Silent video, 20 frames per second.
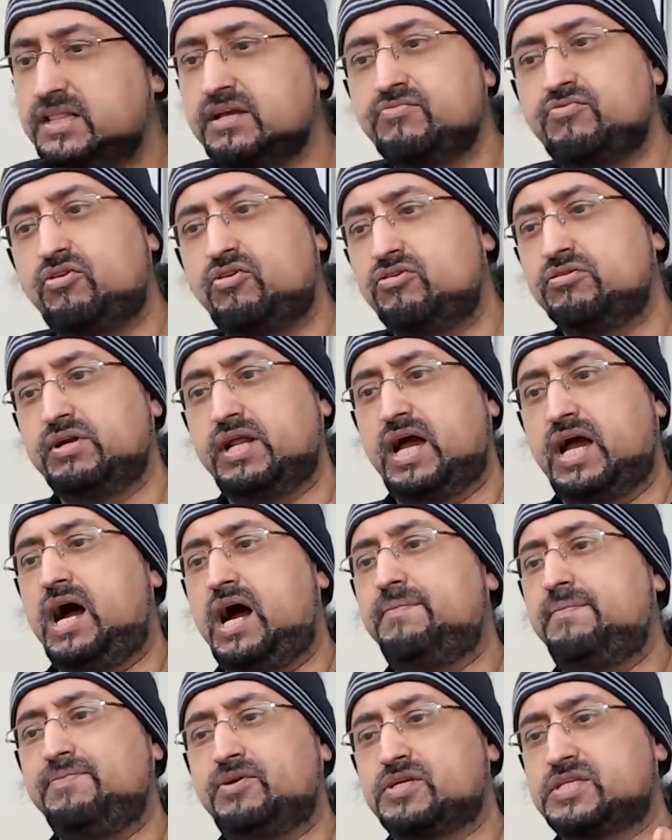nothing wrong with
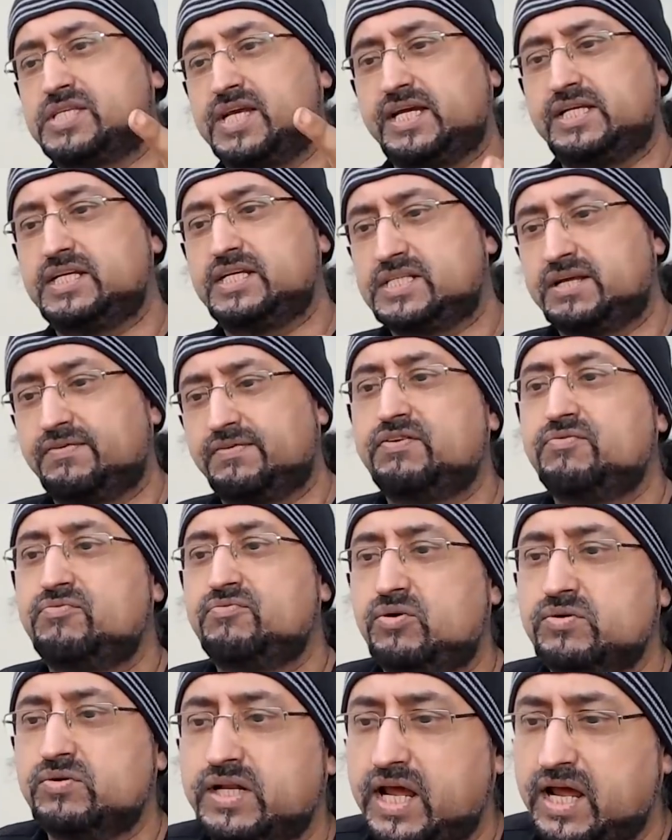that. I'm not saying there's
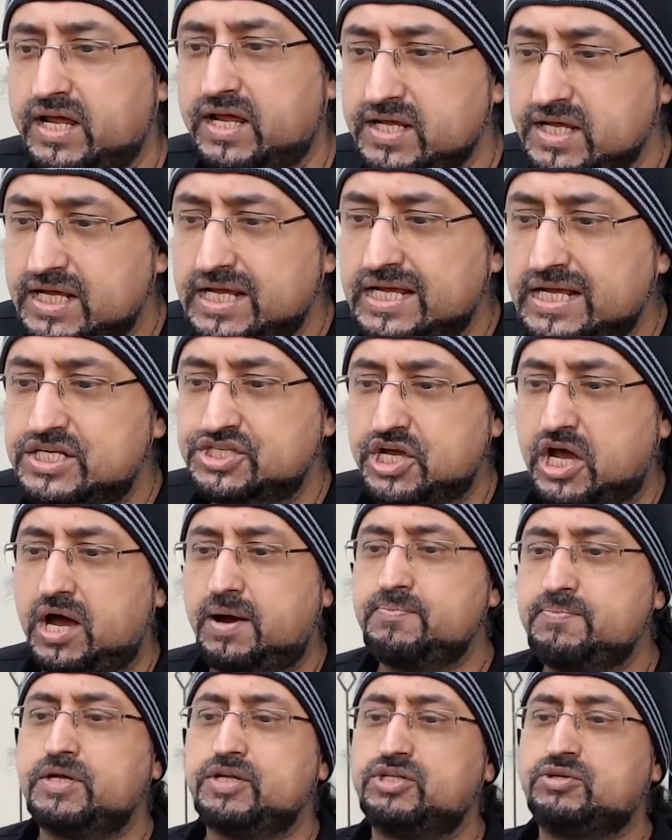something wrong with that. So
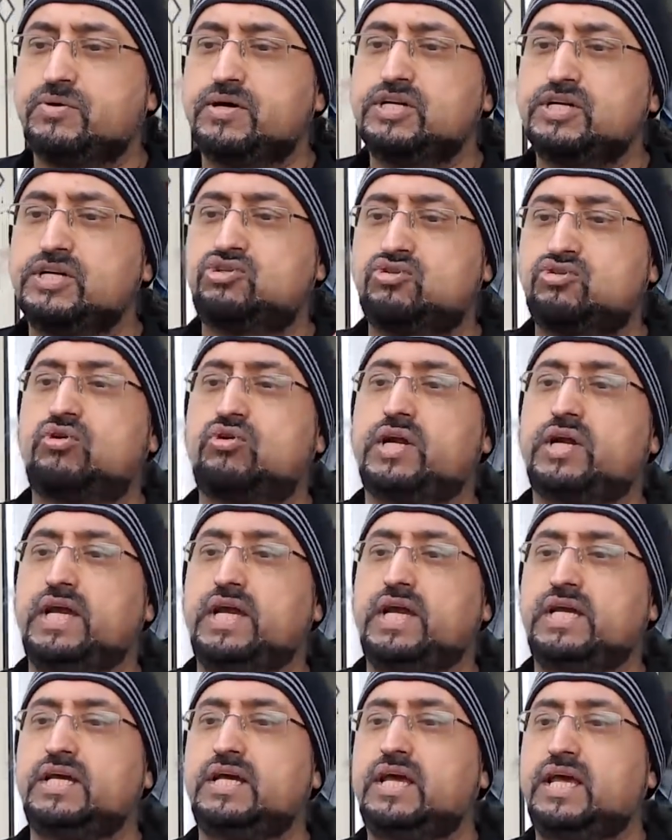I'm going to do a
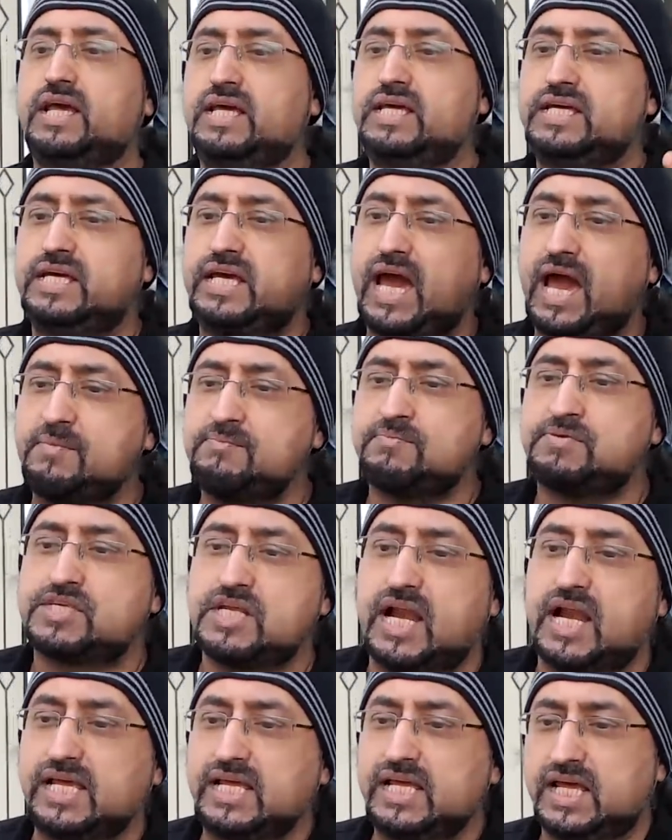drawing
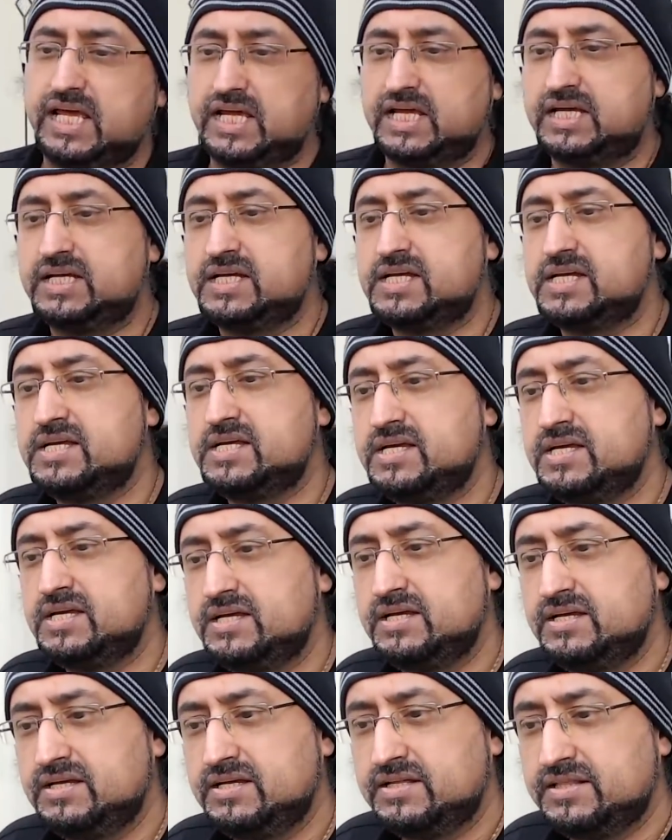encapsulating
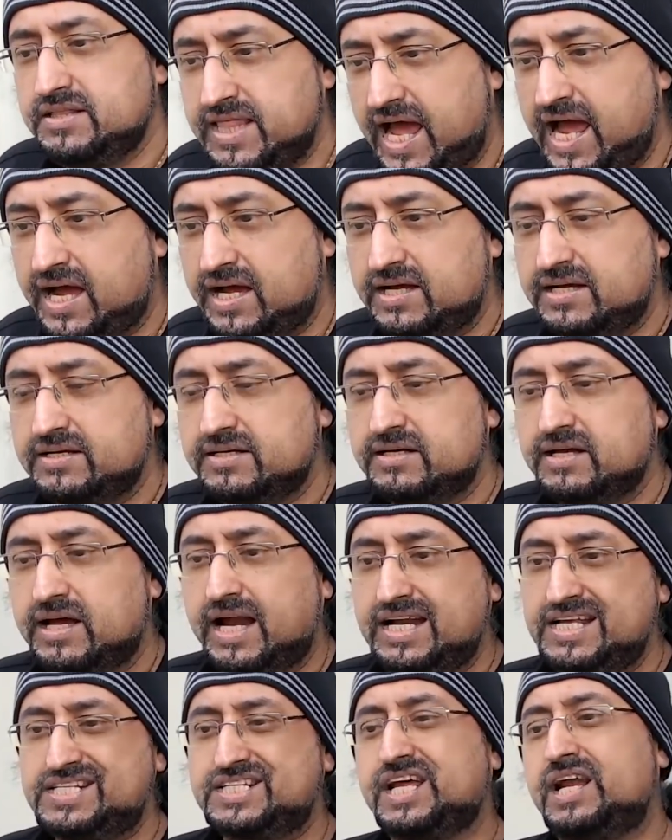that.
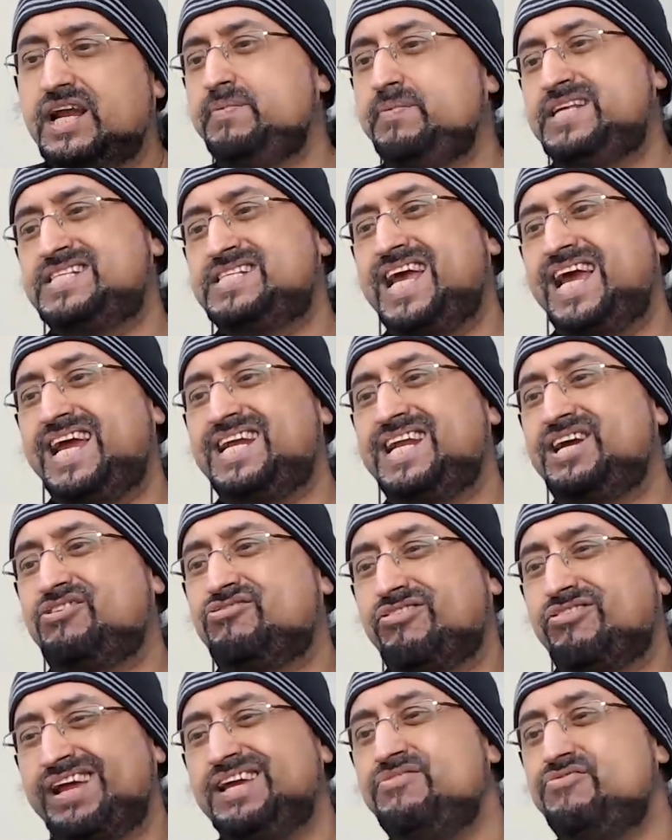And it's going to be set in a
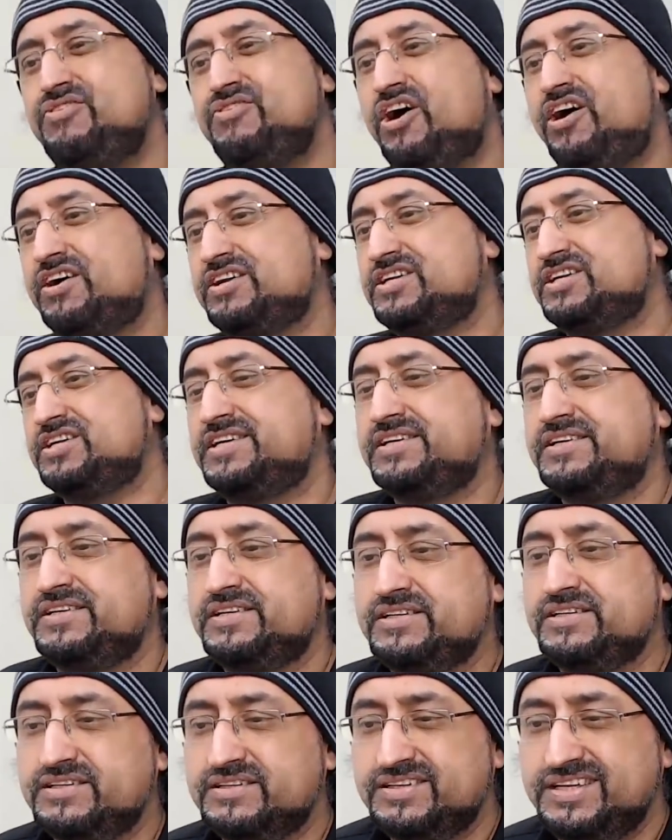graveyard.
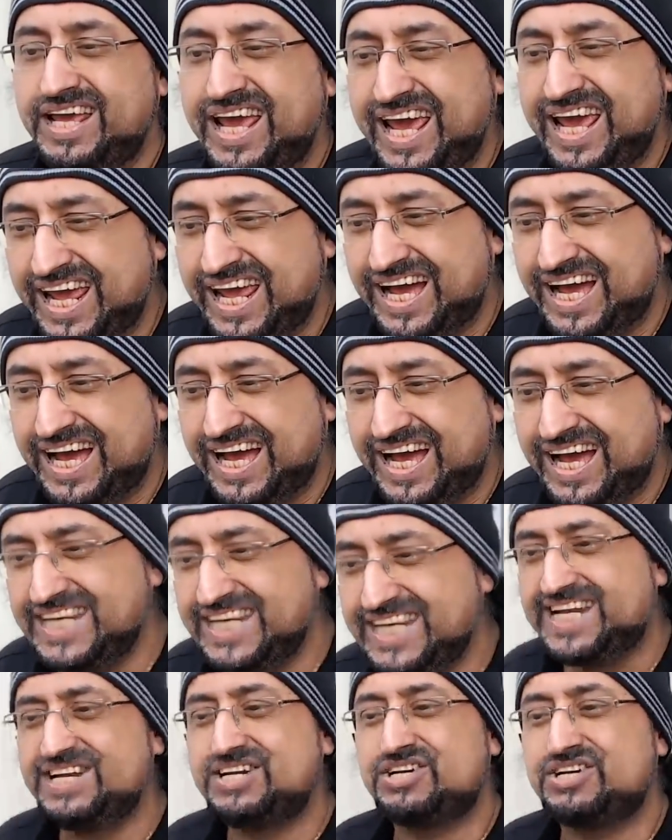Yeah, I said
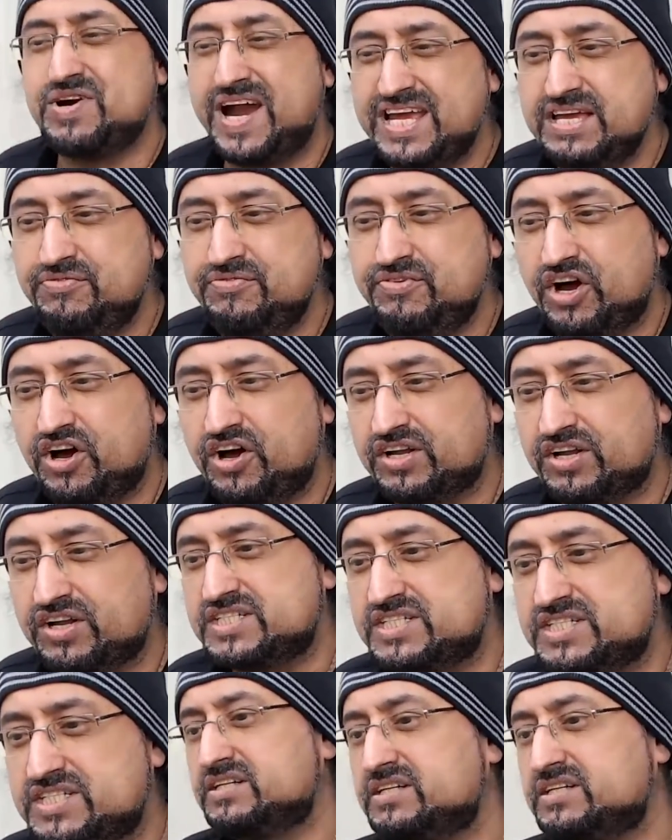it, in a graveyard.